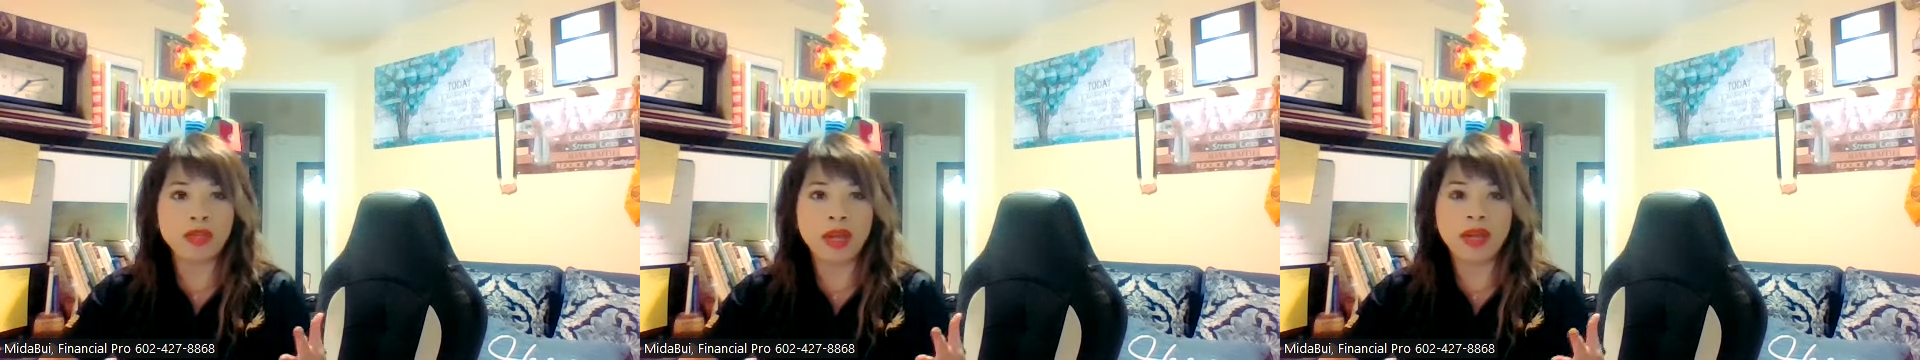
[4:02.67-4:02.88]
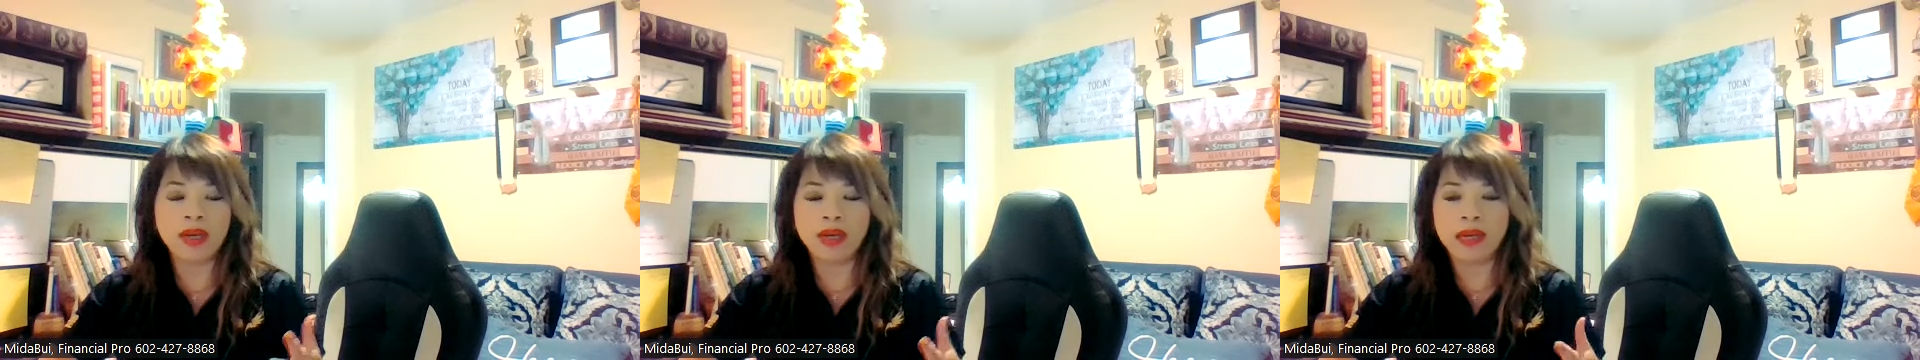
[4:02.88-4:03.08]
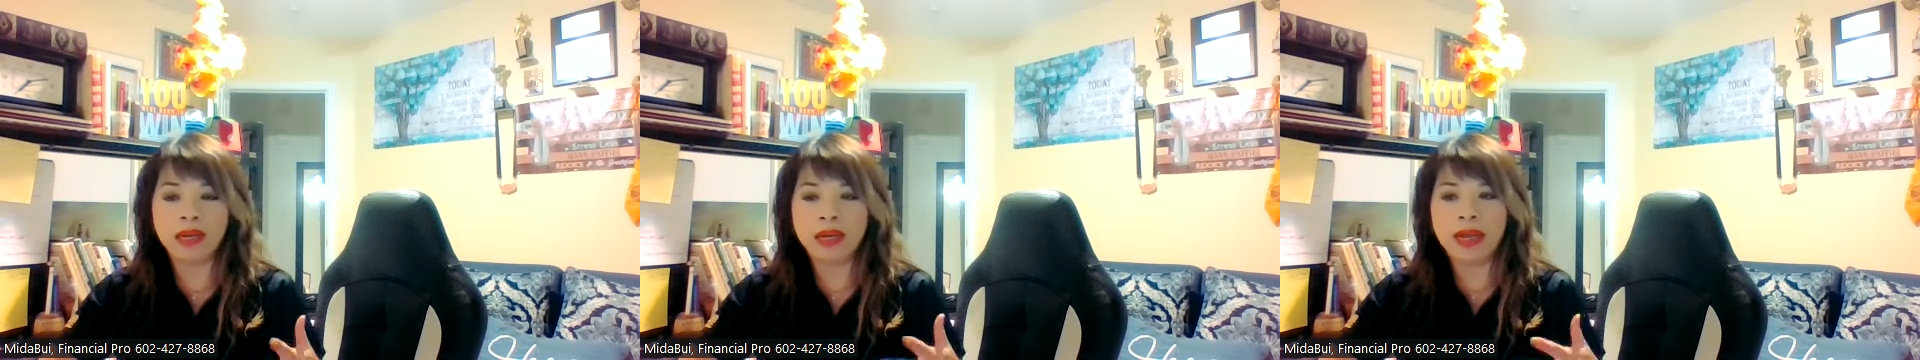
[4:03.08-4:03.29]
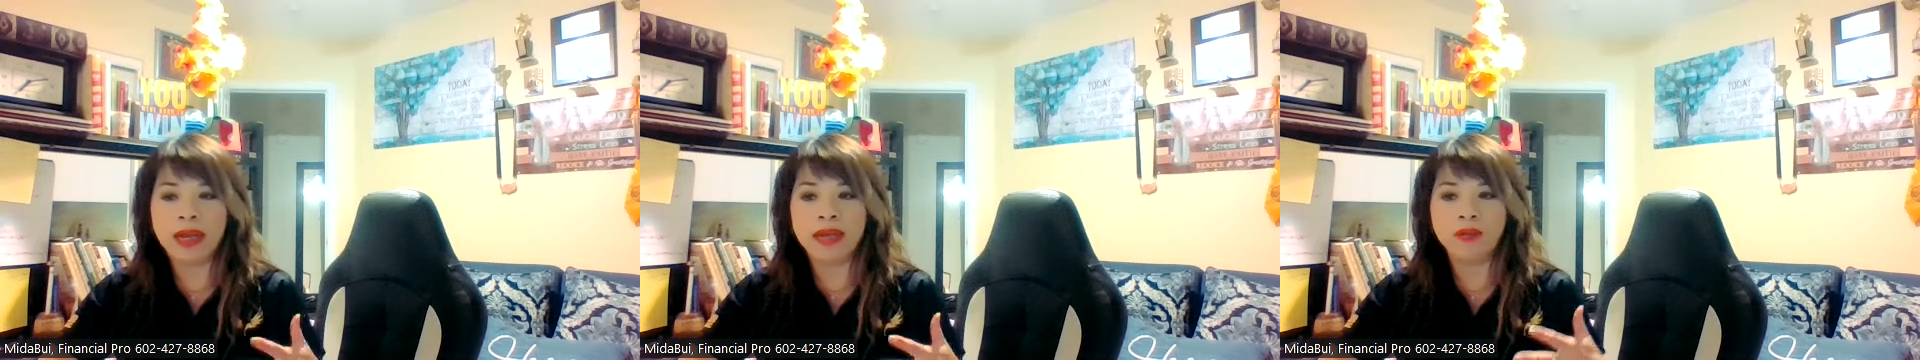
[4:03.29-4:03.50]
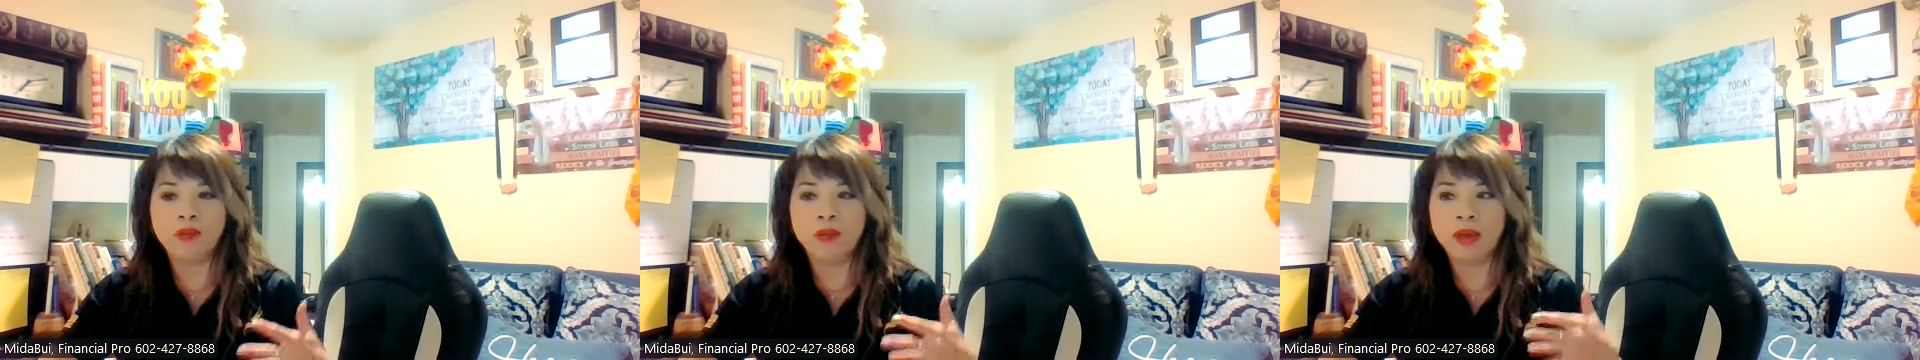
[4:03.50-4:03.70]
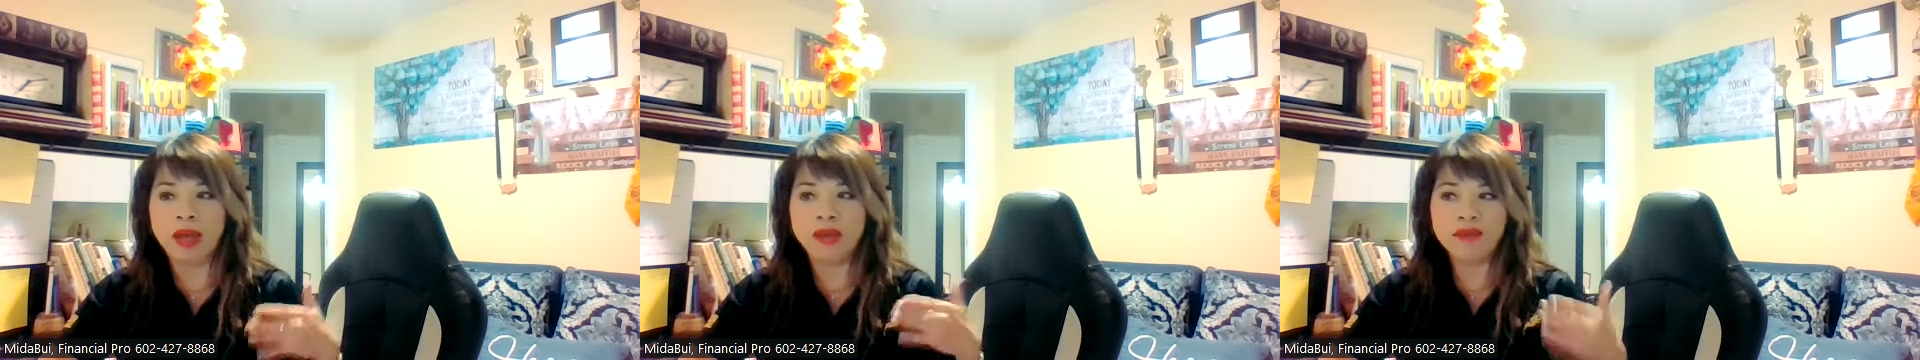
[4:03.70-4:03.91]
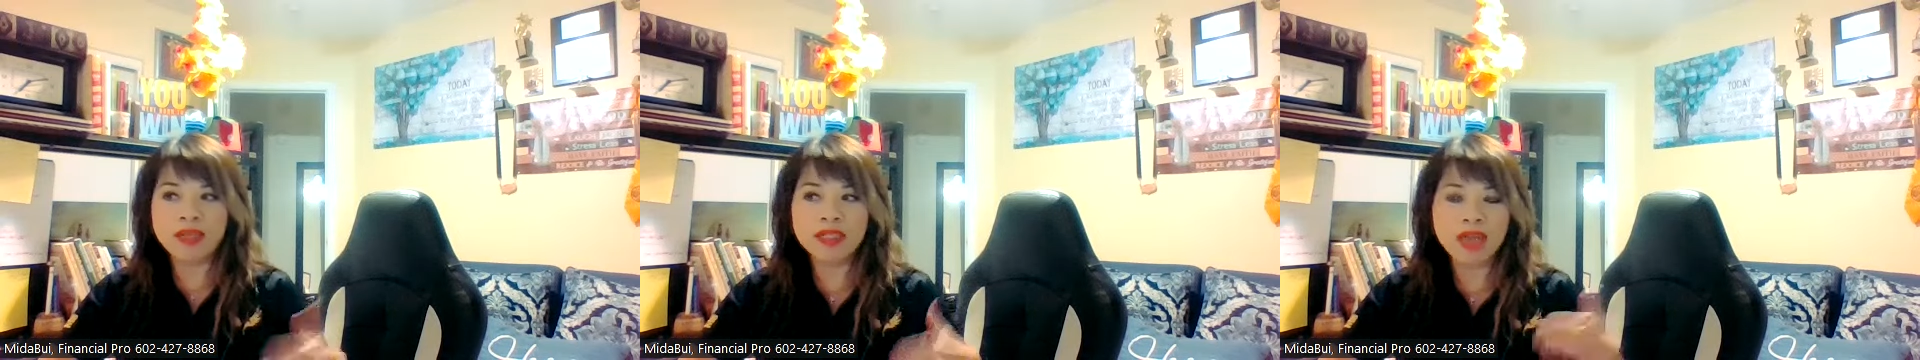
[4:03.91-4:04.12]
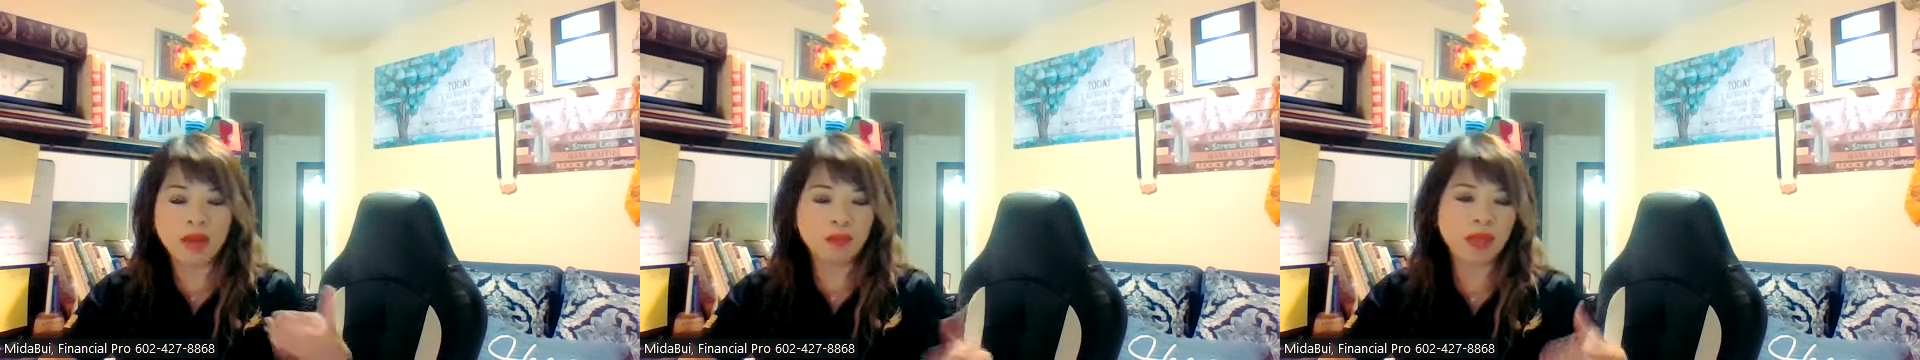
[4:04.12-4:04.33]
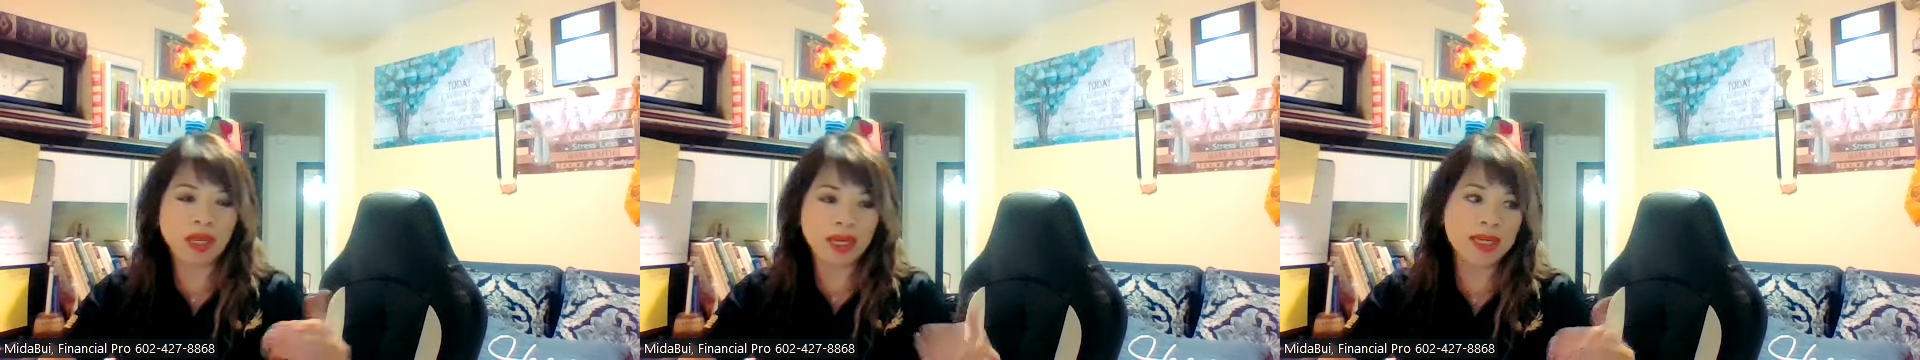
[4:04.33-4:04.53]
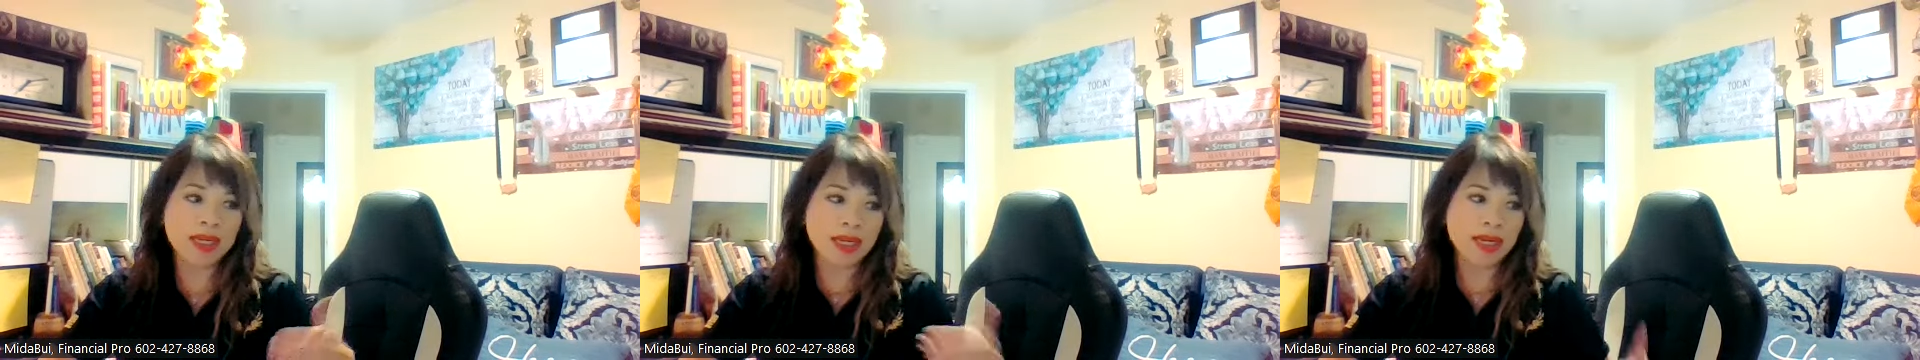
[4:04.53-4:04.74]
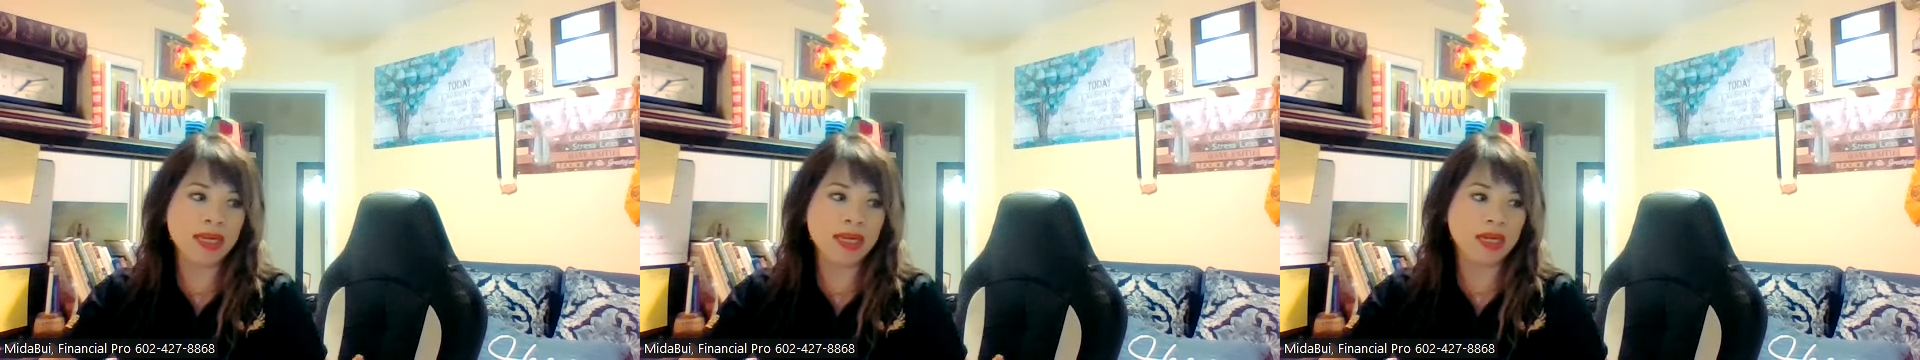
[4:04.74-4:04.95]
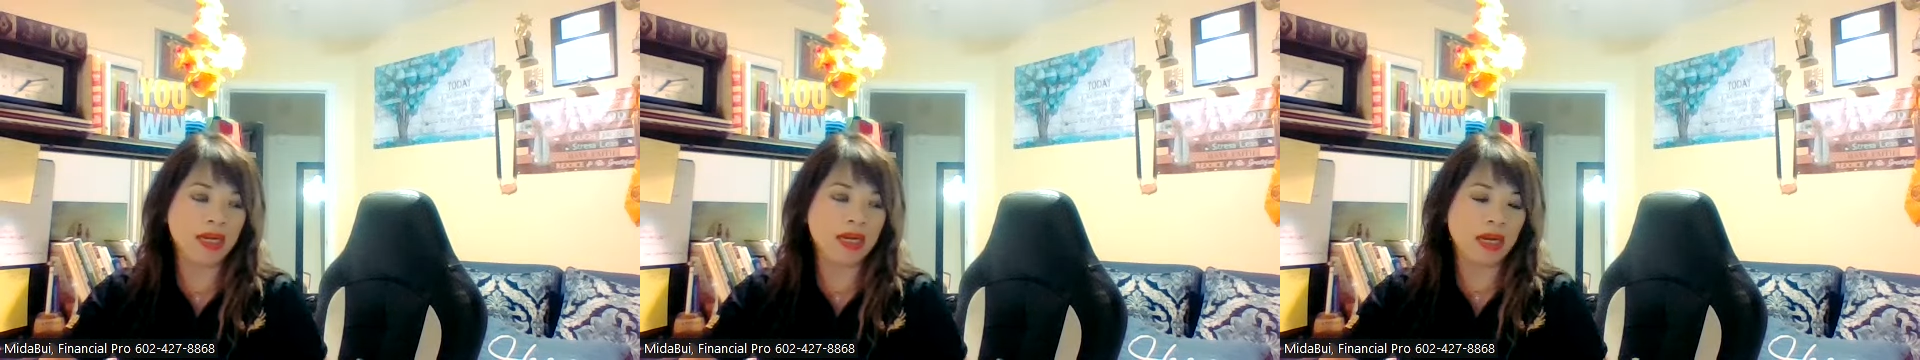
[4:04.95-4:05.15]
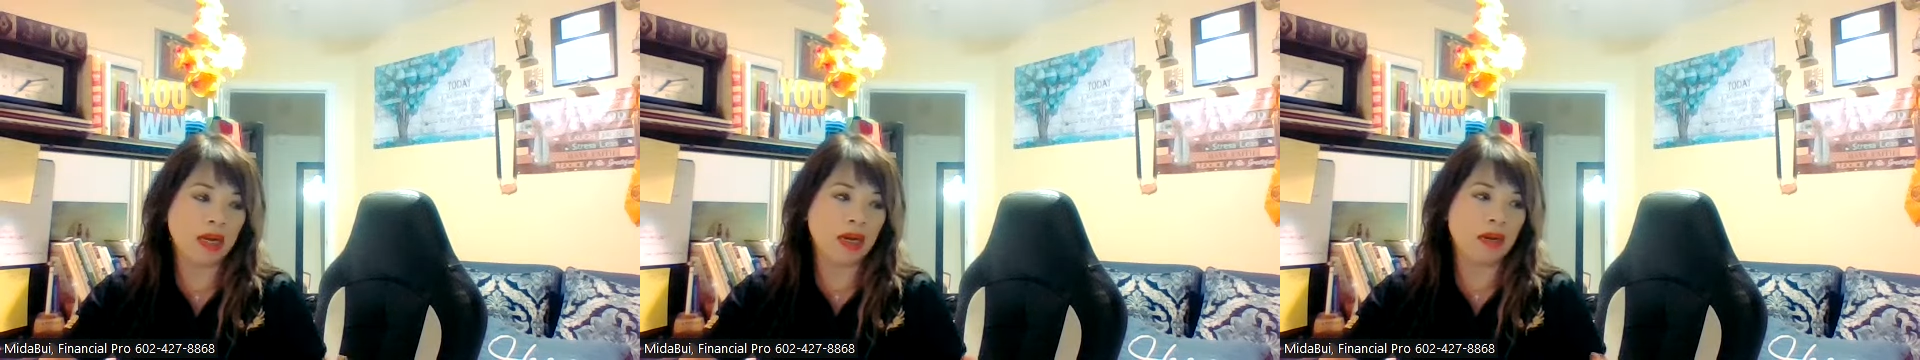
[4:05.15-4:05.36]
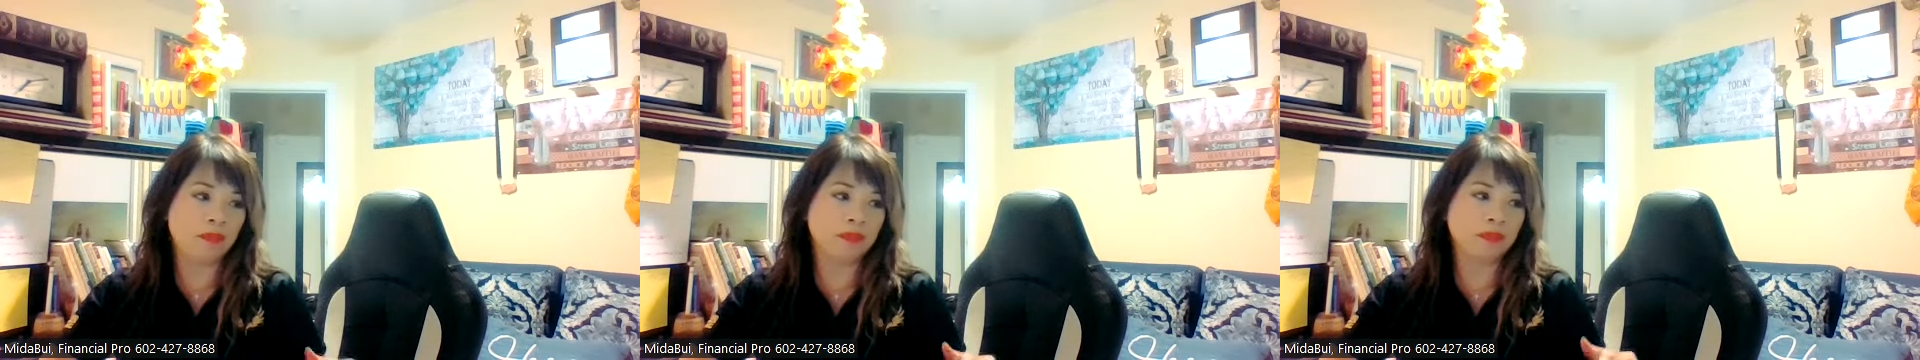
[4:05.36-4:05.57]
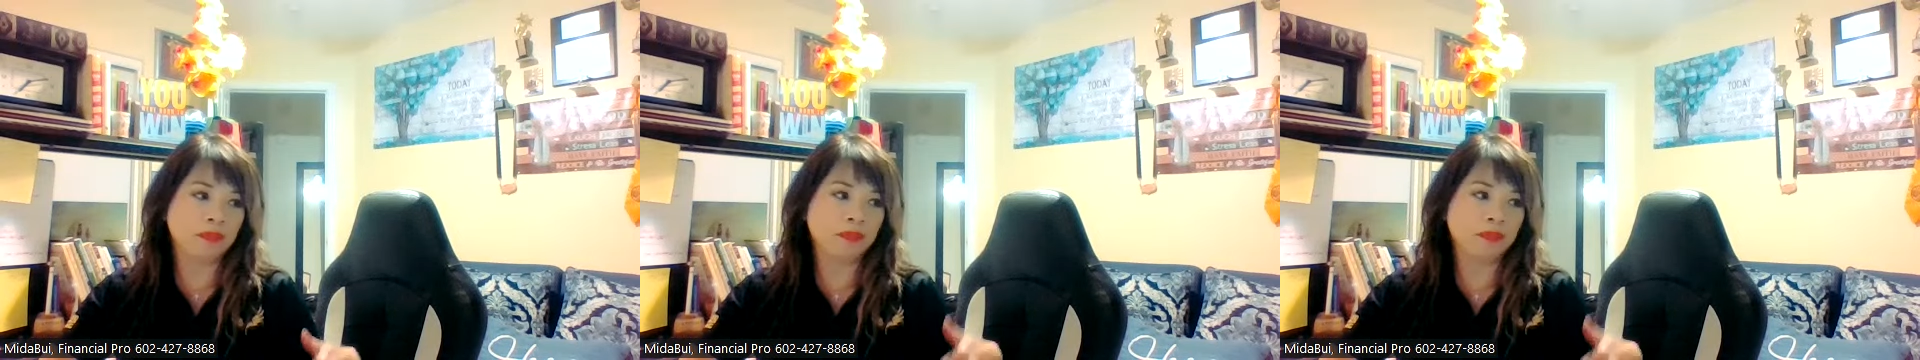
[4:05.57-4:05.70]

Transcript: And every time that he needed a